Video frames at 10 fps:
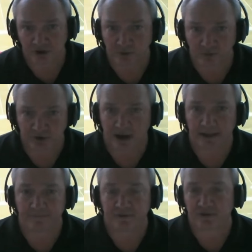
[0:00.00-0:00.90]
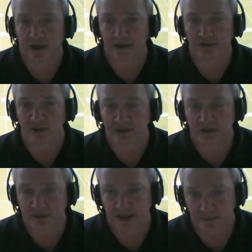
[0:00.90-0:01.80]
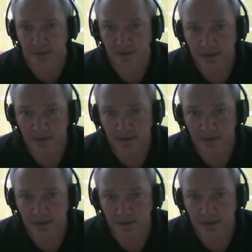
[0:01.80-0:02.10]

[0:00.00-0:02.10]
That was not emphasized in the game.